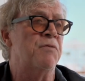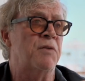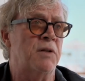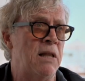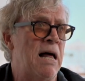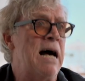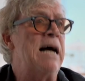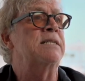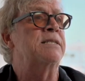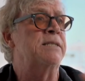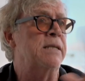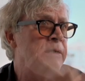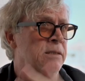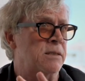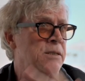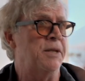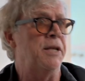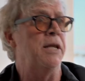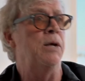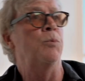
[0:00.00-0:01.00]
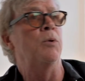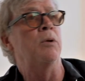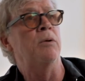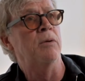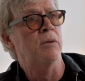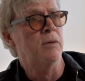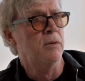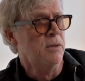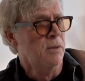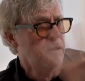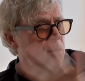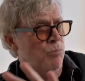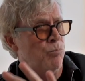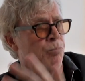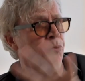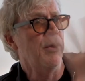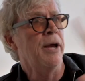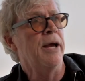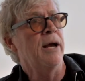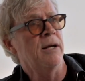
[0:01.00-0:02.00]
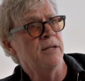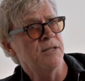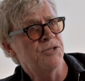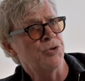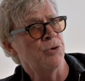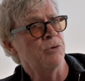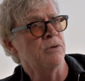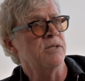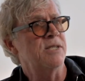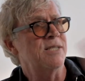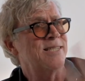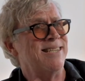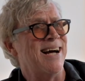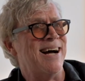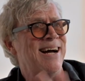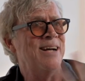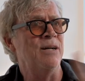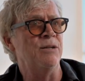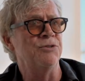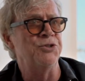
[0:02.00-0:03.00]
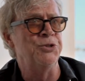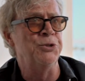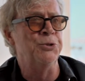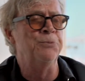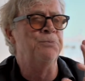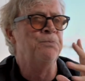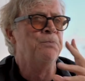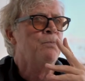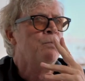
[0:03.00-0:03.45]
of classics that he would bring a certain style to.